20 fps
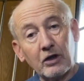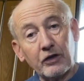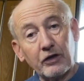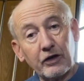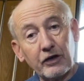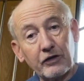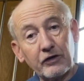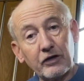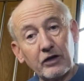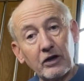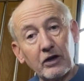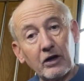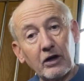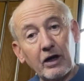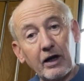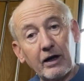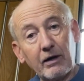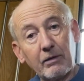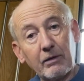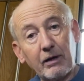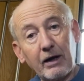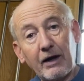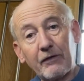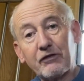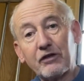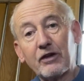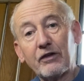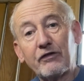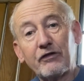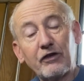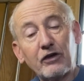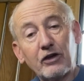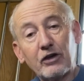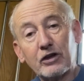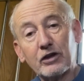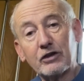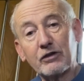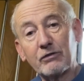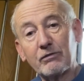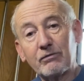that after the
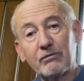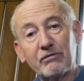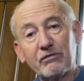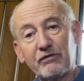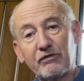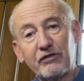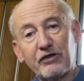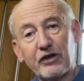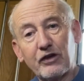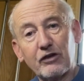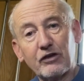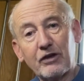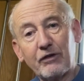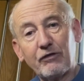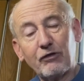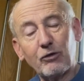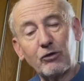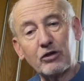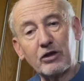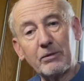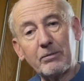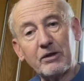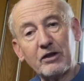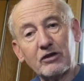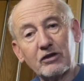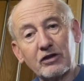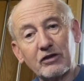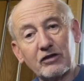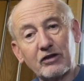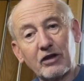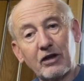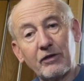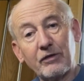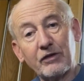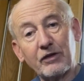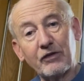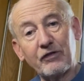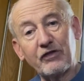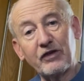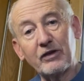first 30-40 minutes of starting
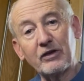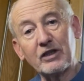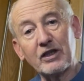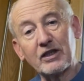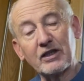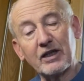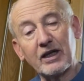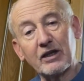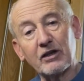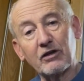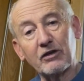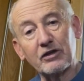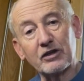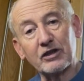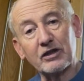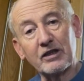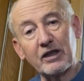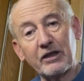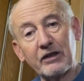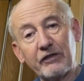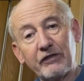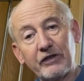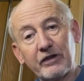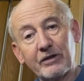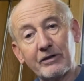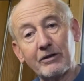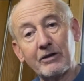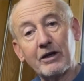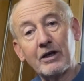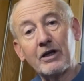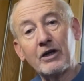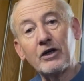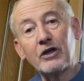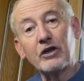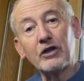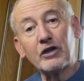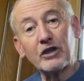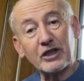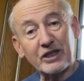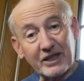to fill your tank on a steady fill,
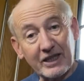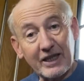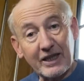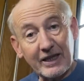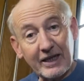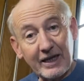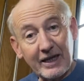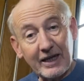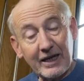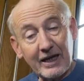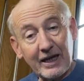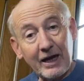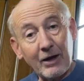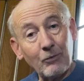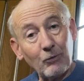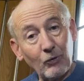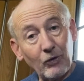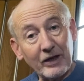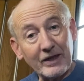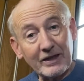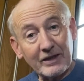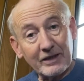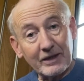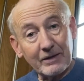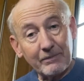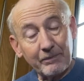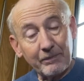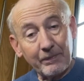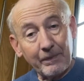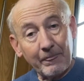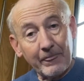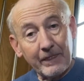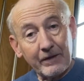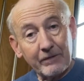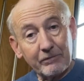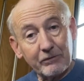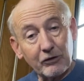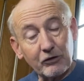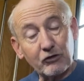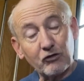you sit there and wait.
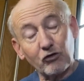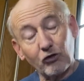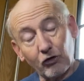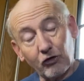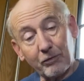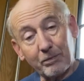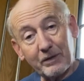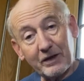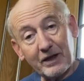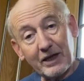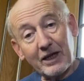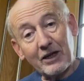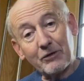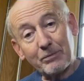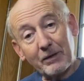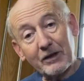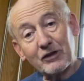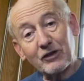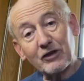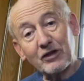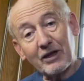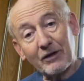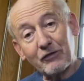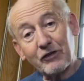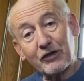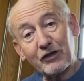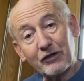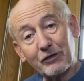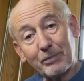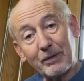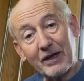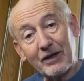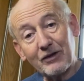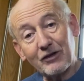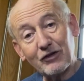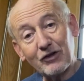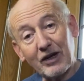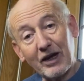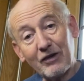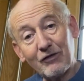Because trust me, it's better to have to
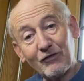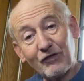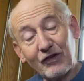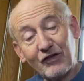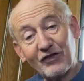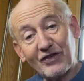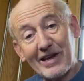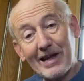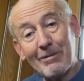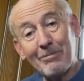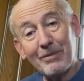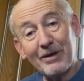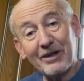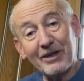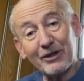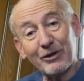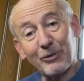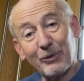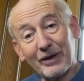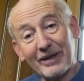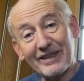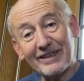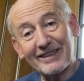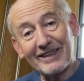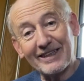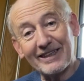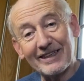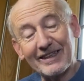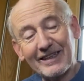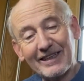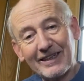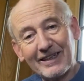spend 10-15 minutes waiting